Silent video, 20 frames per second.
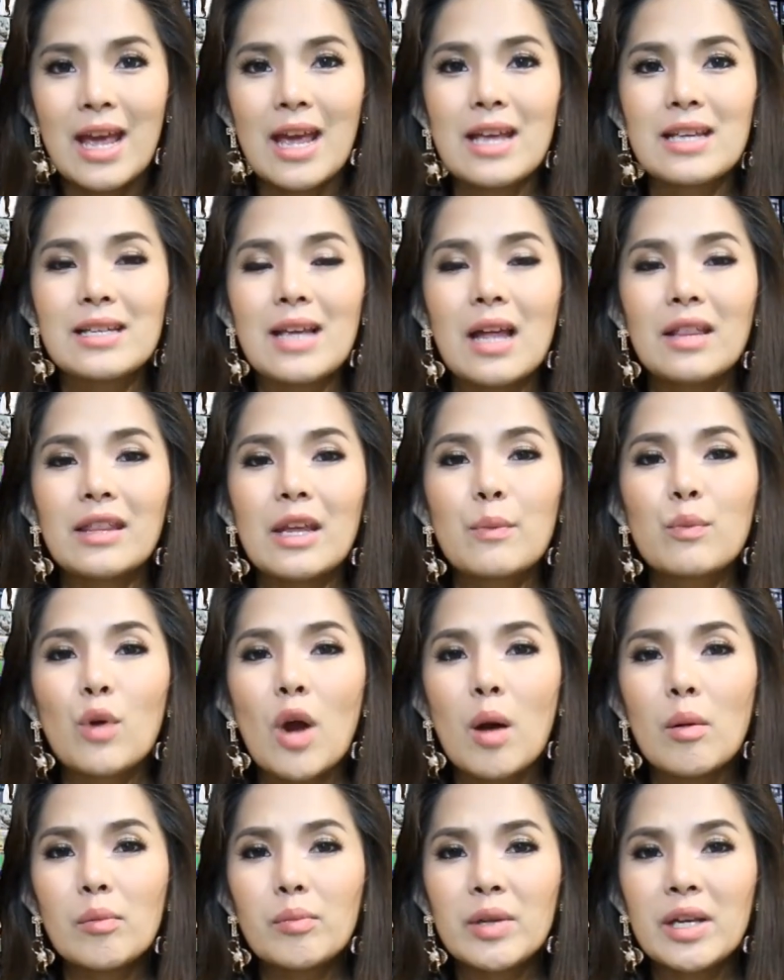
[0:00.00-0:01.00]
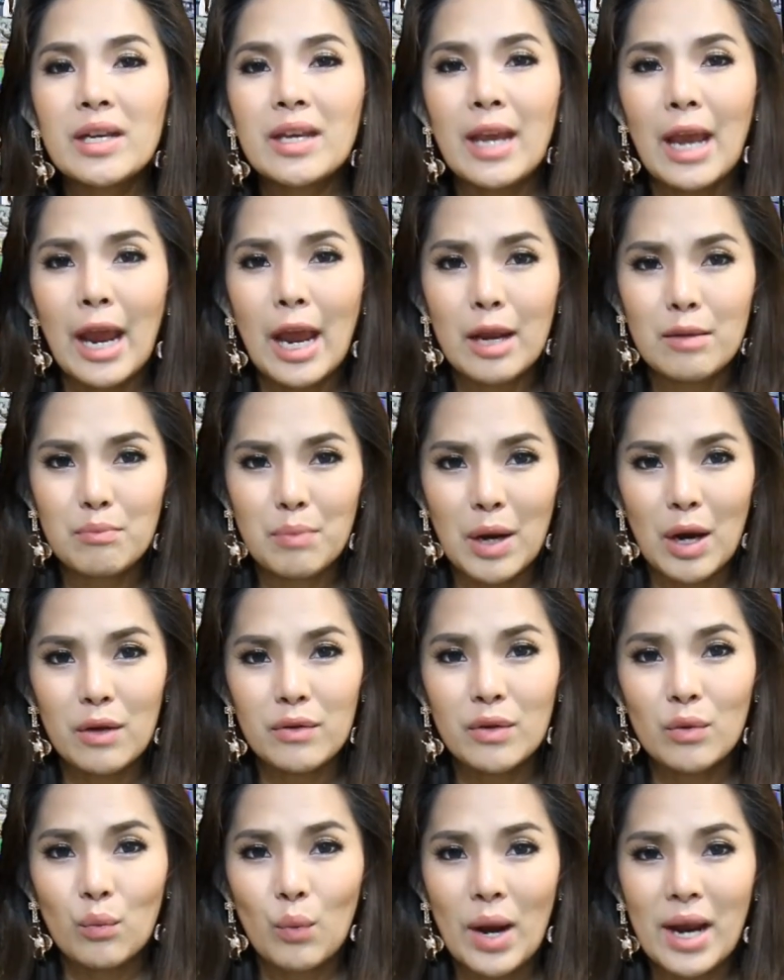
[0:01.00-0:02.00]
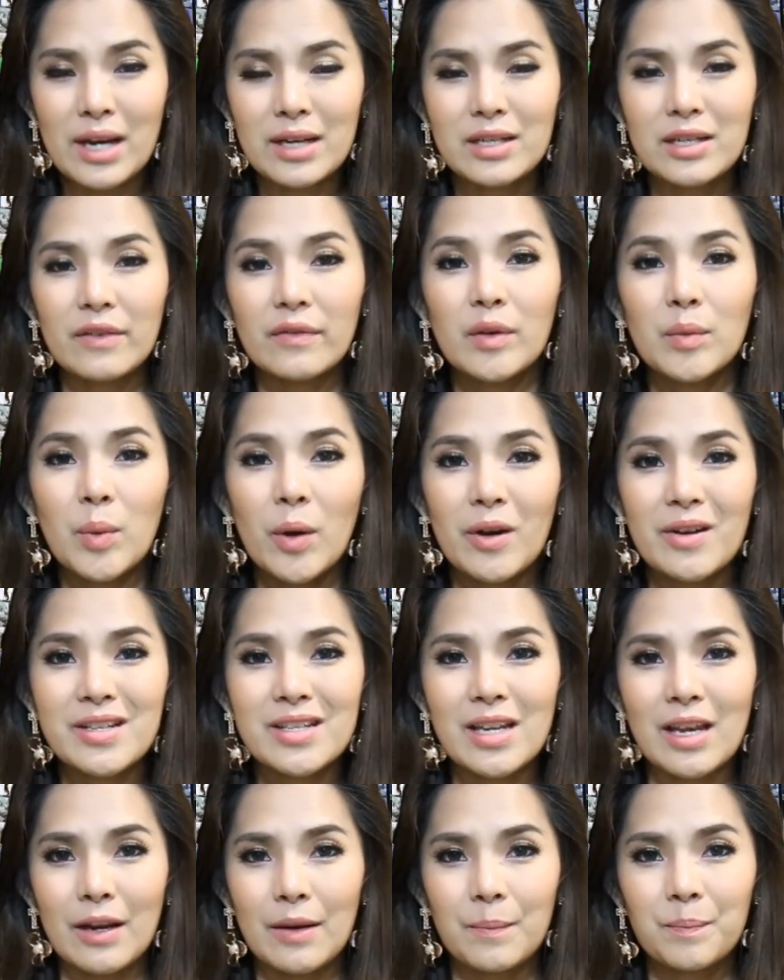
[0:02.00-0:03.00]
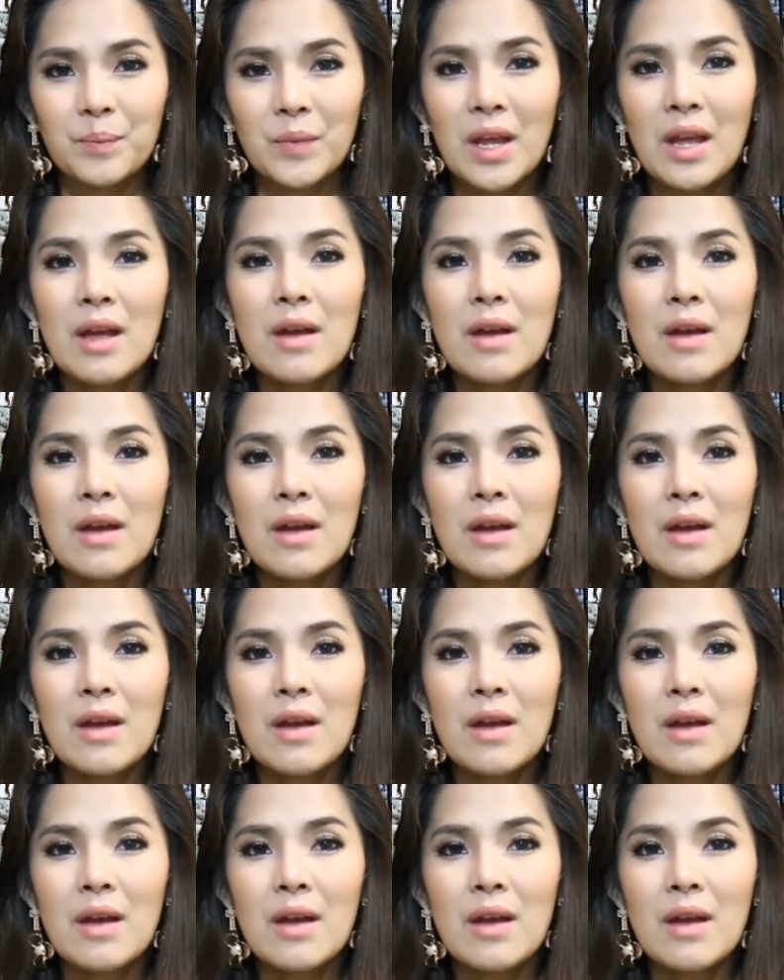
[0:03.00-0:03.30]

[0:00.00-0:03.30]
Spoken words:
is that they probably can't bear the weight of a person.